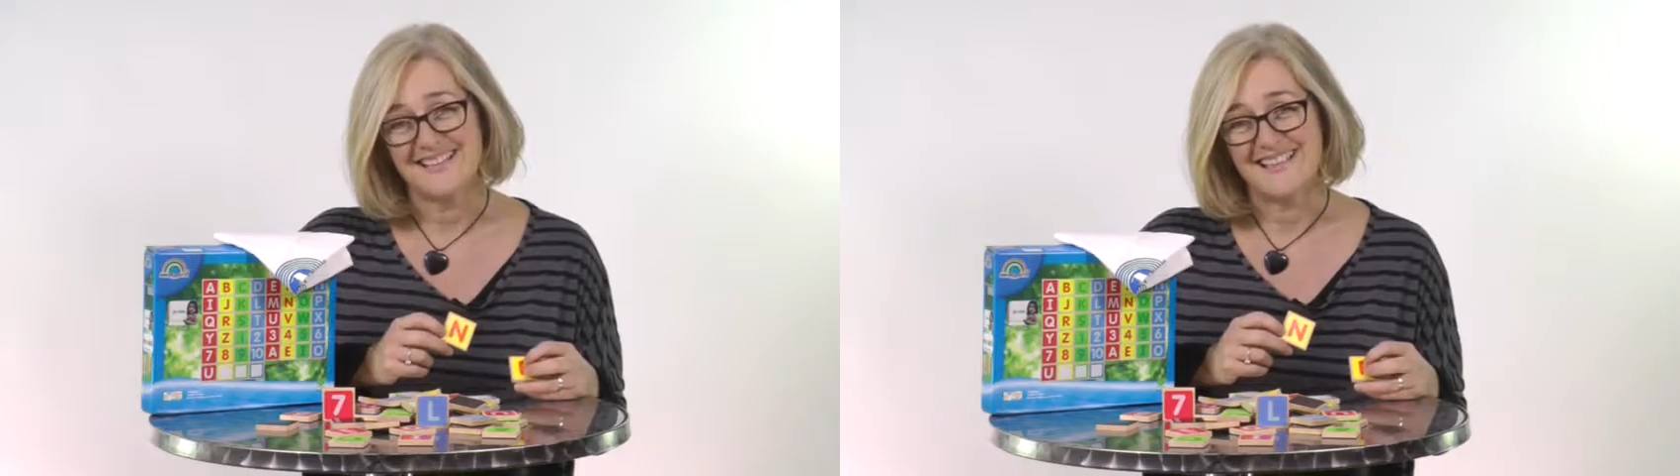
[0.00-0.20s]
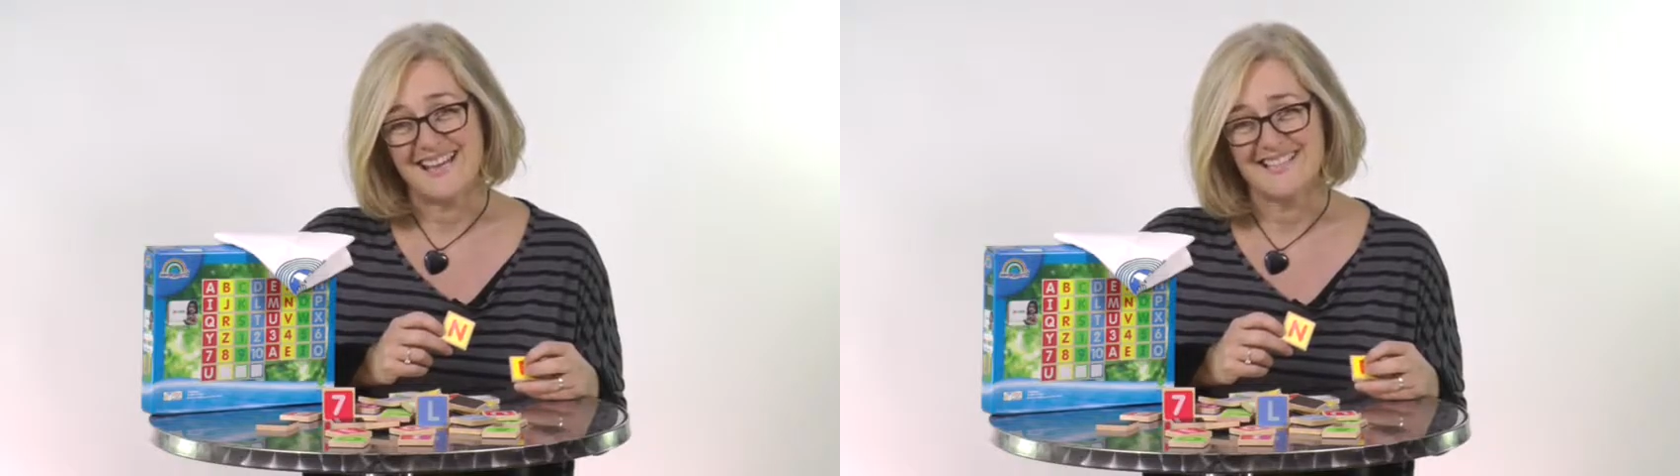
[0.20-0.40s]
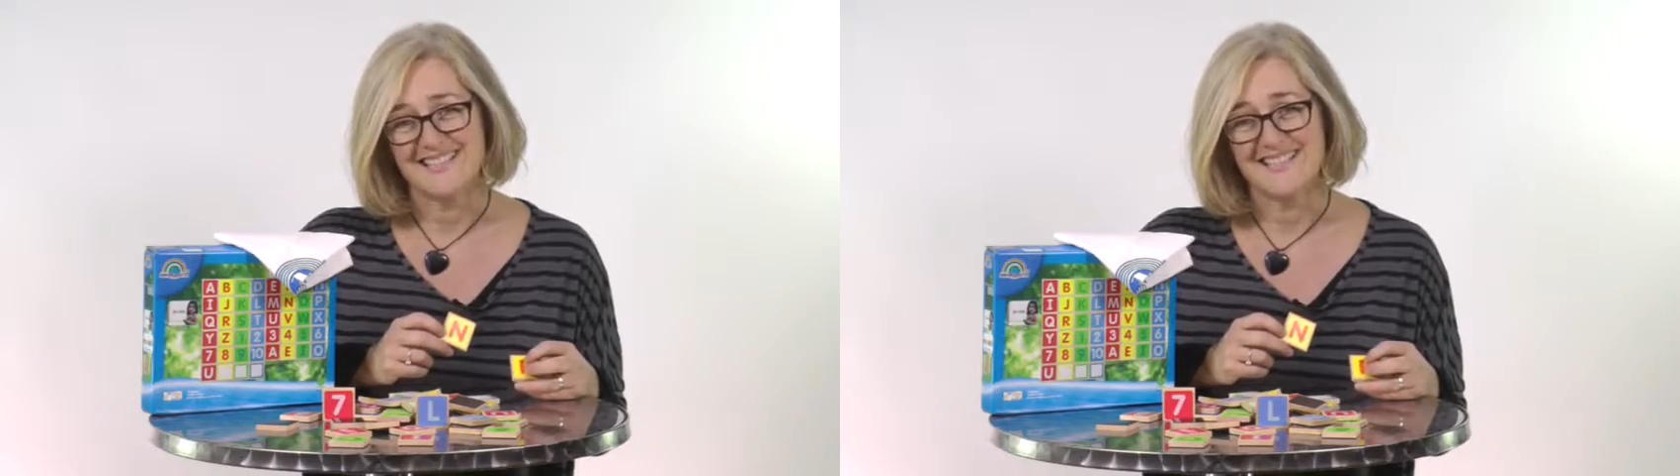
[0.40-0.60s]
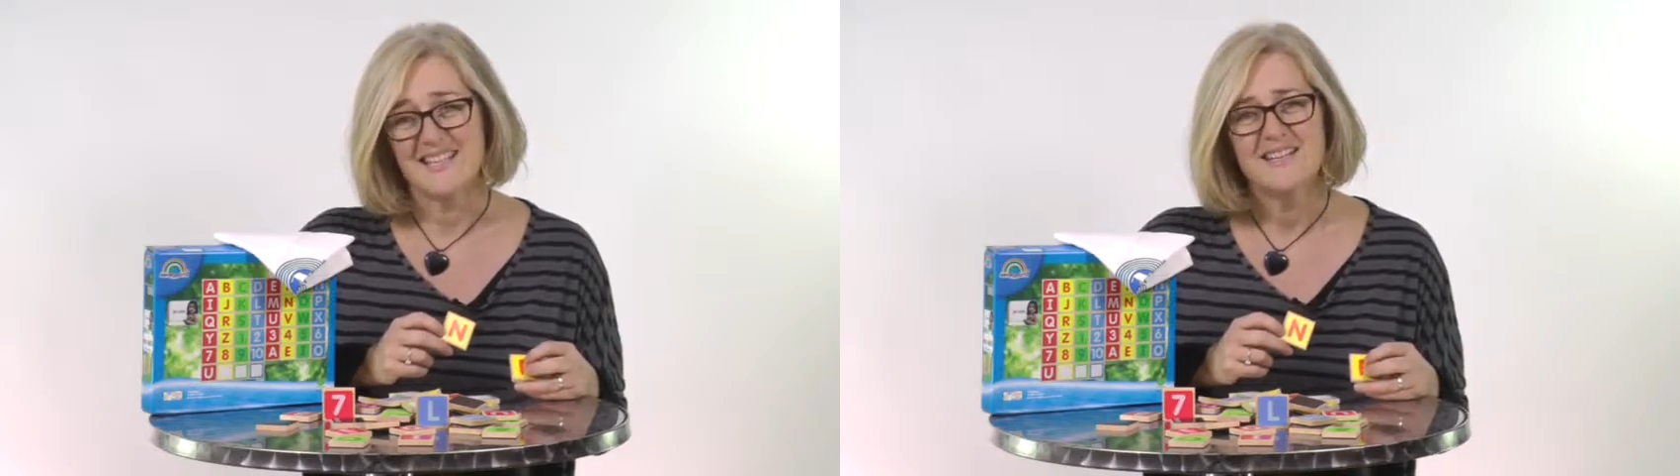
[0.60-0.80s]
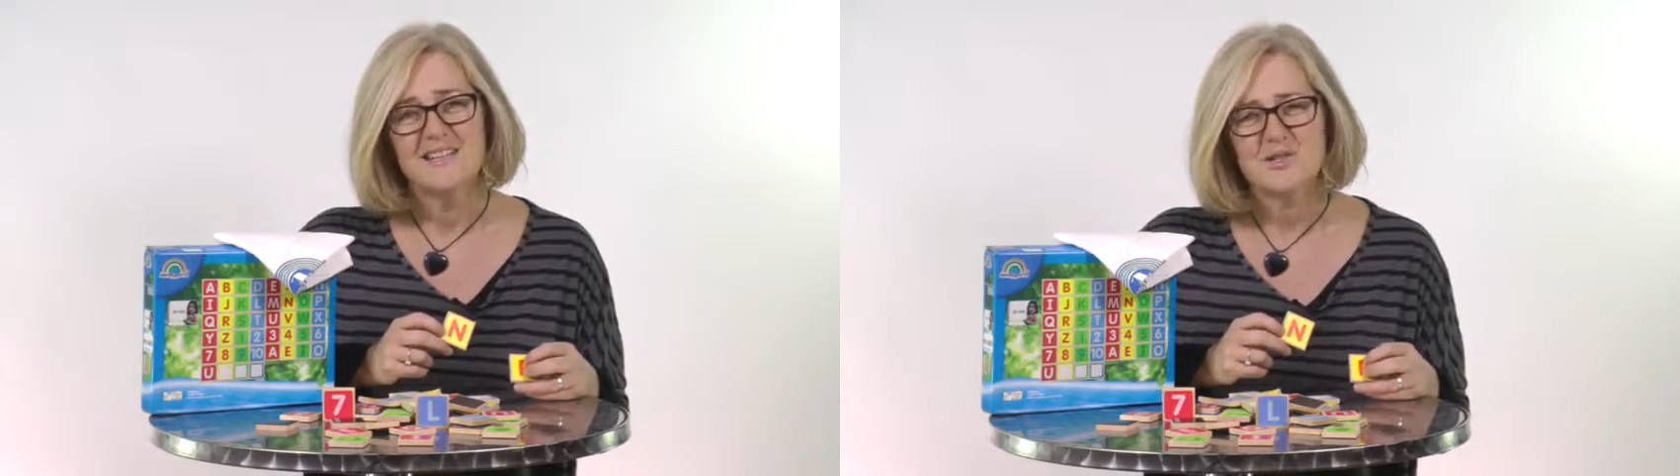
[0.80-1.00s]
letters
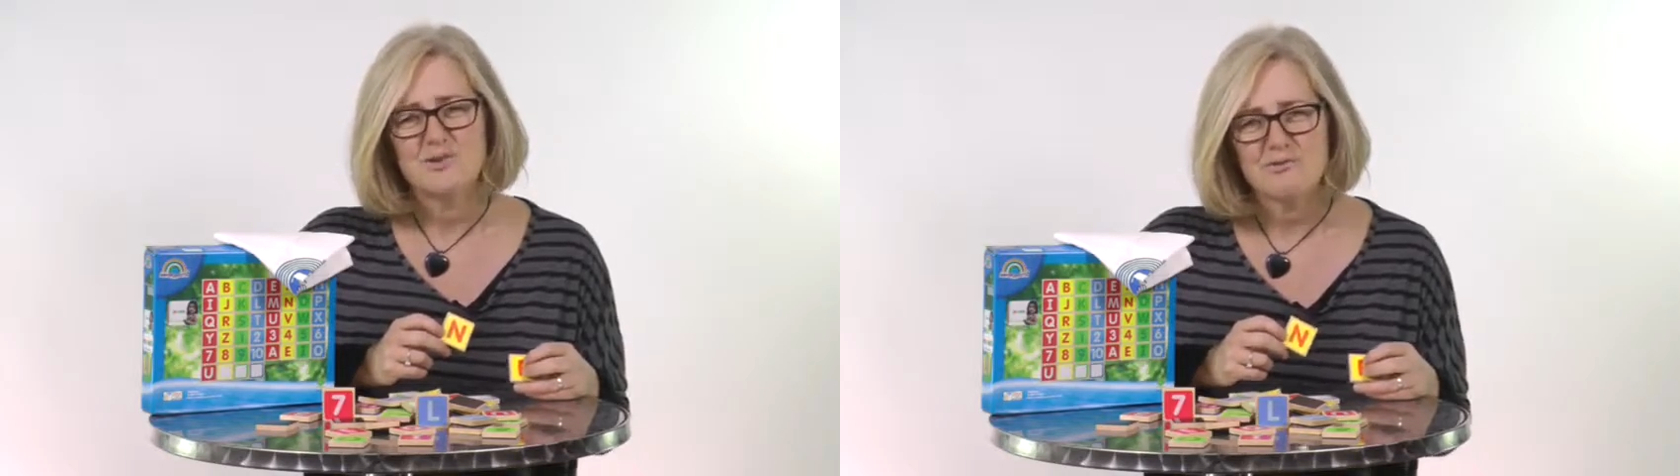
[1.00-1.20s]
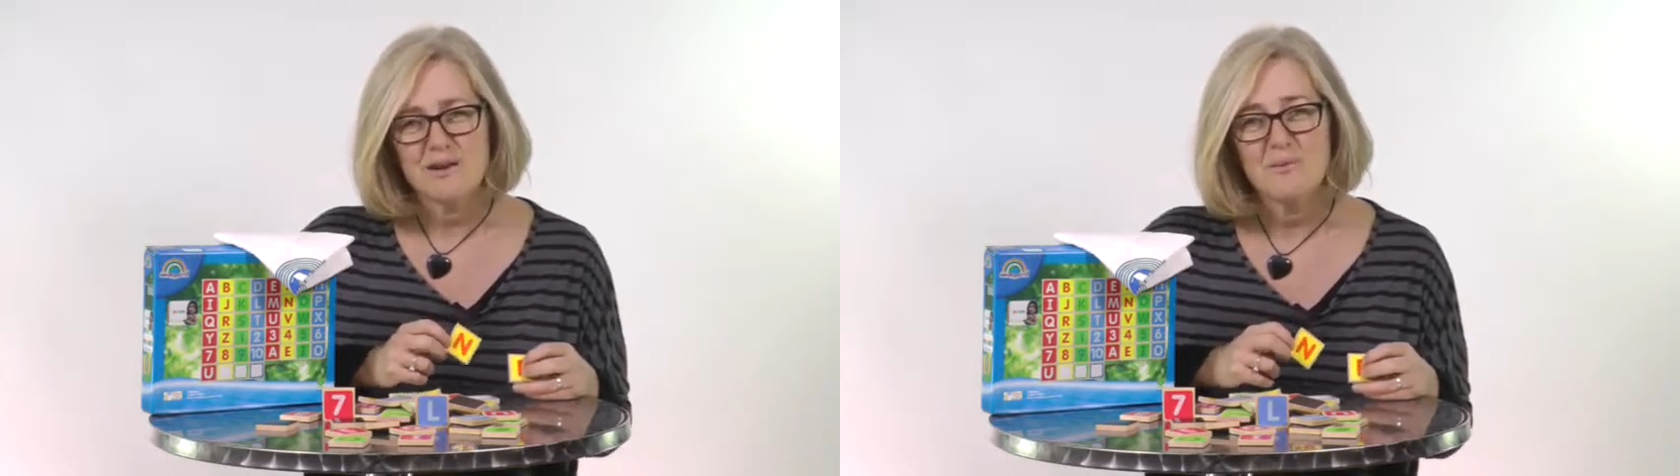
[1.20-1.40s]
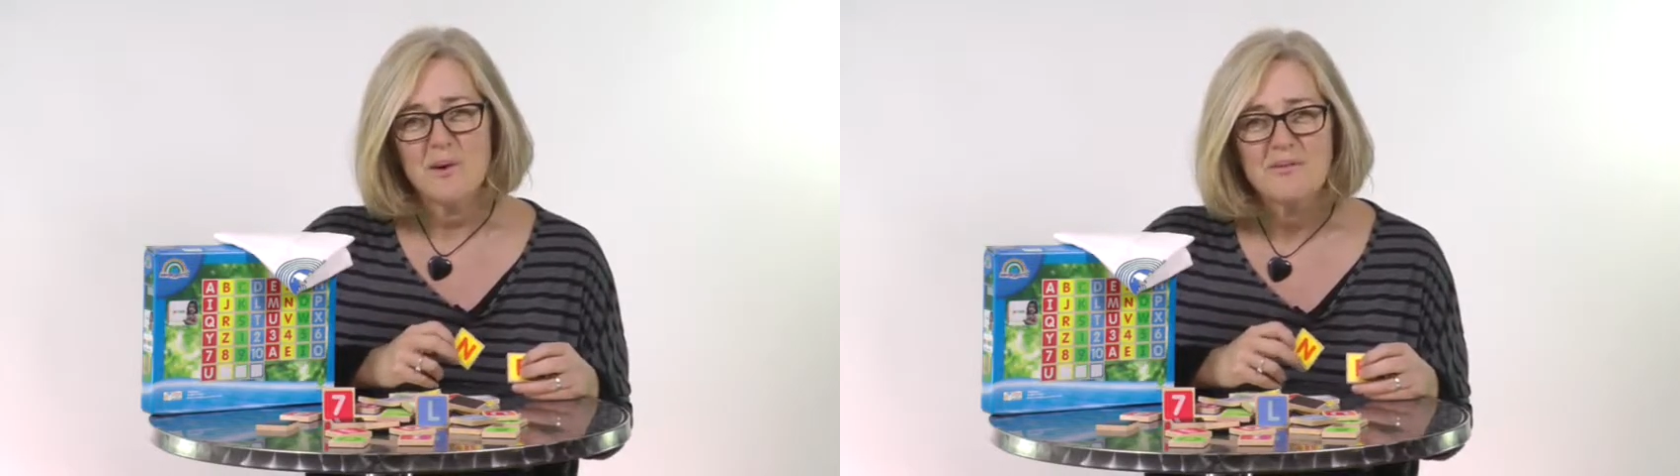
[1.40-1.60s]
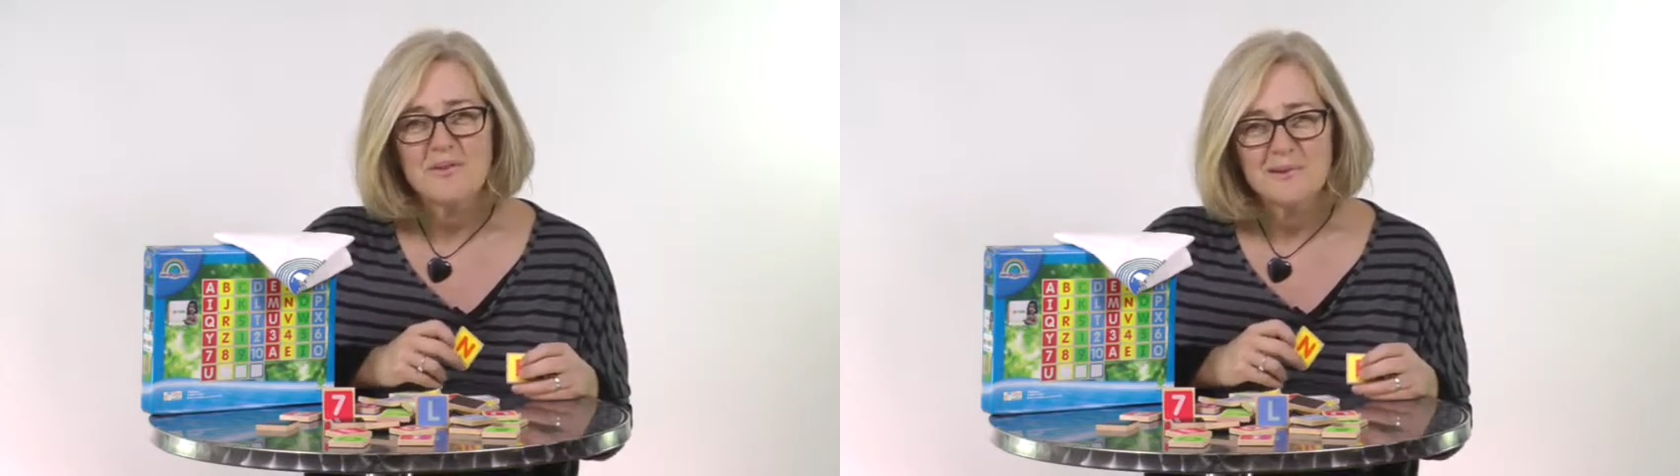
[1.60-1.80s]
is a great way for